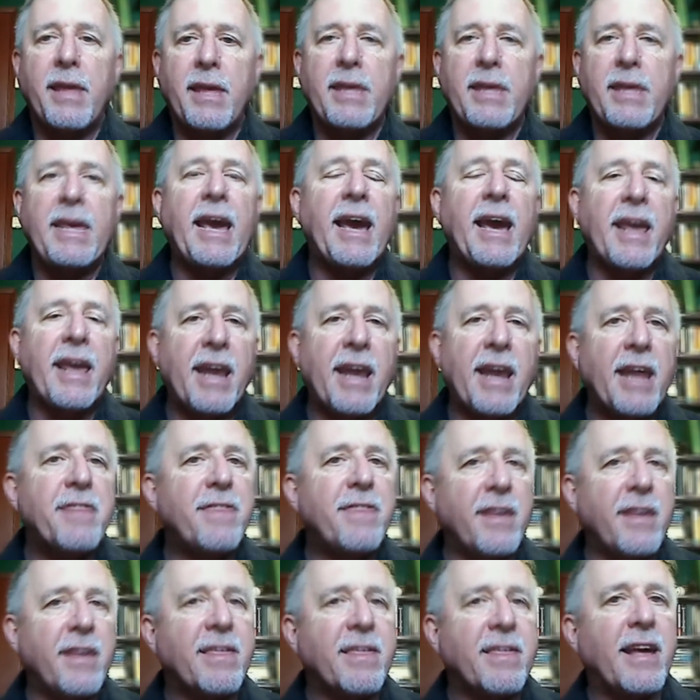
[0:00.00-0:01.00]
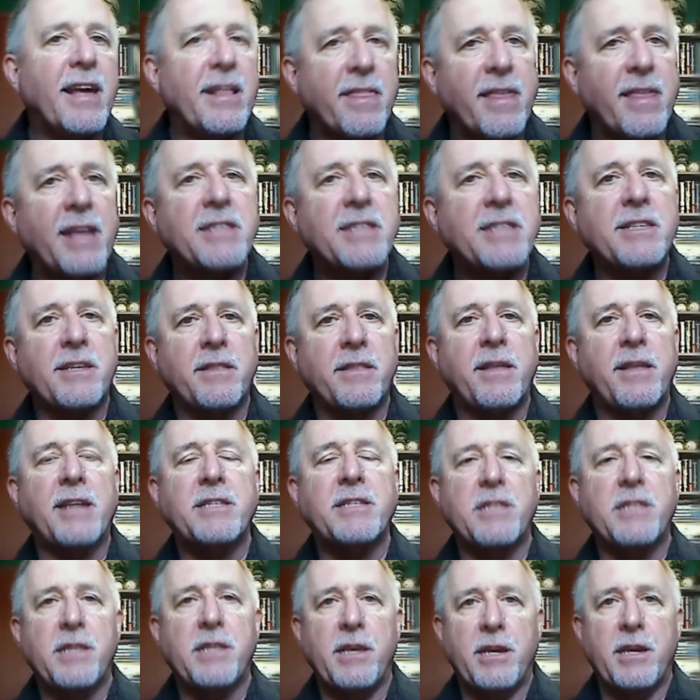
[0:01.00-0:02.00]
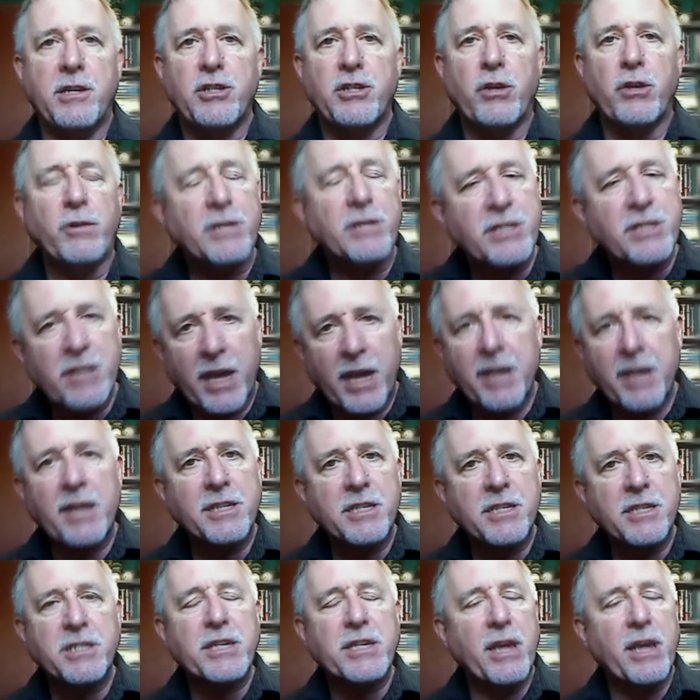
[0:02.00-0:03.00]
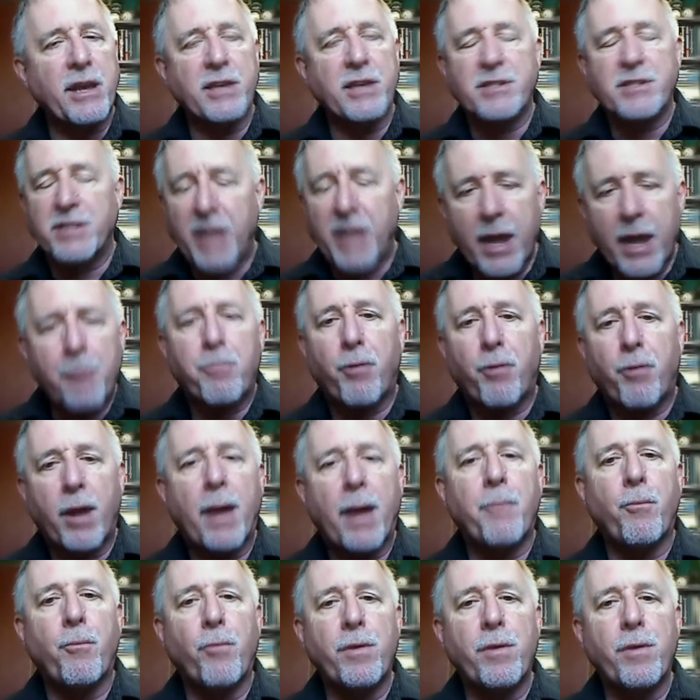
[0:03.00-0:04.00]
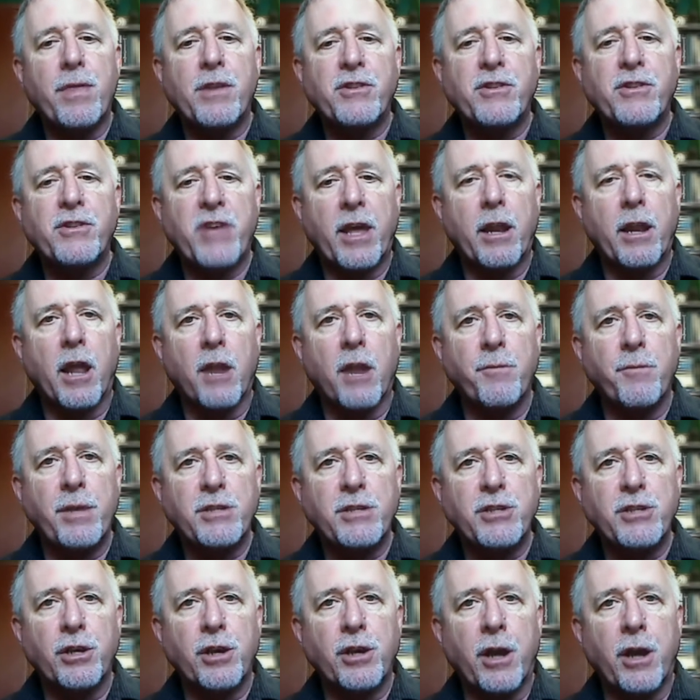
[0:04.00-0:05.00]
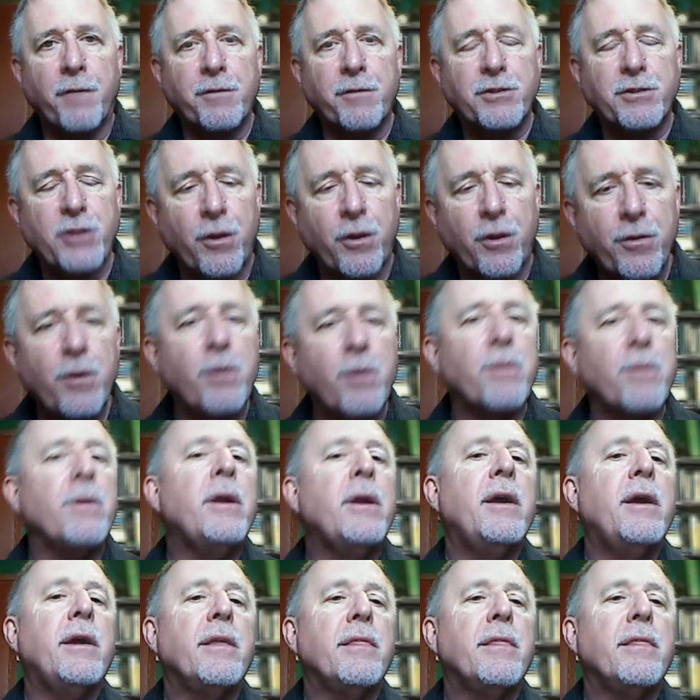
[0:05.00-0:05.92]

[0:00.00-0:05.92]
Yeah, and I think that's the issue. It's not necessarily, it's not a problem with the Design Automation Conference, although